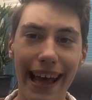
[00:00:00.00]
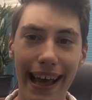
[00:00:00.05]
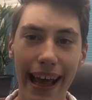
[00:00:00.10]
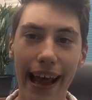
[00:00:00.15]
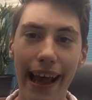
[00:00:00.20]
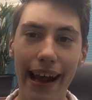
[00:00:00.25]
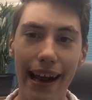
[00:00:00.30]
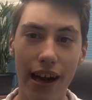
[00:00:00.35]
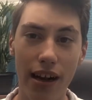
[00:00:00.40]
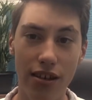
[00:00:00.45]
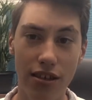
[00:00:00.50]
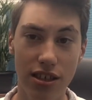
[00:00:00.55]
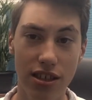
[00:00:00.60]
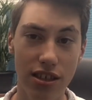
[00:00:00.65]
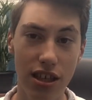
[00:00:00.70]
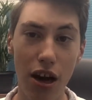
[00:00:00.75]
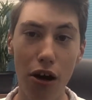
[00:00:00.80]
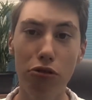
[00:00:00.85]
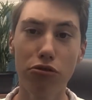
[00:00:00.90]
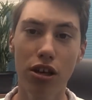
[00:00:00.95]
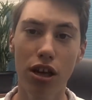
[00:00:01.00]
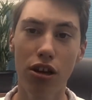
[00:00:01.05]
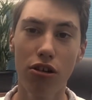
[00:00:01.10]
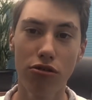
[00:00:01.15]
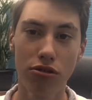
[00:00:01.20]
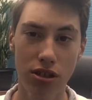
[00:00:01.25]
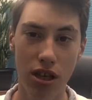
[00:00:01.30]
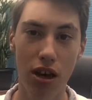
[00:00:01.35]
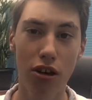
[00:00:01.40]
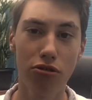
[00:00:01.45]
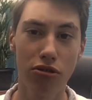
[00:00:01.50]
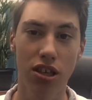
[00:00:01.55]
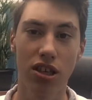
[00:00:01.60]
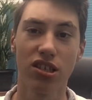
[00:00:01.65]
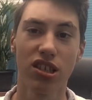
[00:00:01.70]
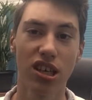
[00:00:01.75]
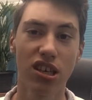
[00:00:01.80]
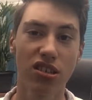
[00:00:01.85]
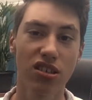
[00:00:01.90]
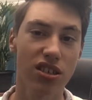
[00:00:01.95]
it can still do 0 to
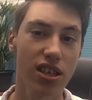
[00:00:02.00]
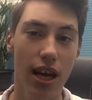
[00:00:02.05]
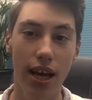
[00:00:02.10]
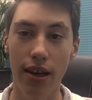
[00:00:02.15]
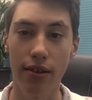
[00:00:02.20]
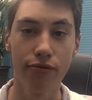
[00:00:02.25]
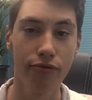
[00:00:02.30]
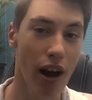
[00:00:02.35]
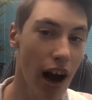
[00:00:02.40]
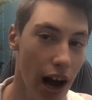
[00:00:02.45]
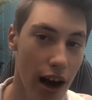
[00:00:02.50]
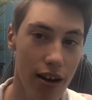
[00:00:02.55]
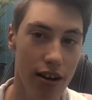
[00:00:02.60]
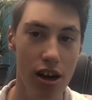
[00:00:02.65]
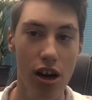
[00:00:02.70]
60 in that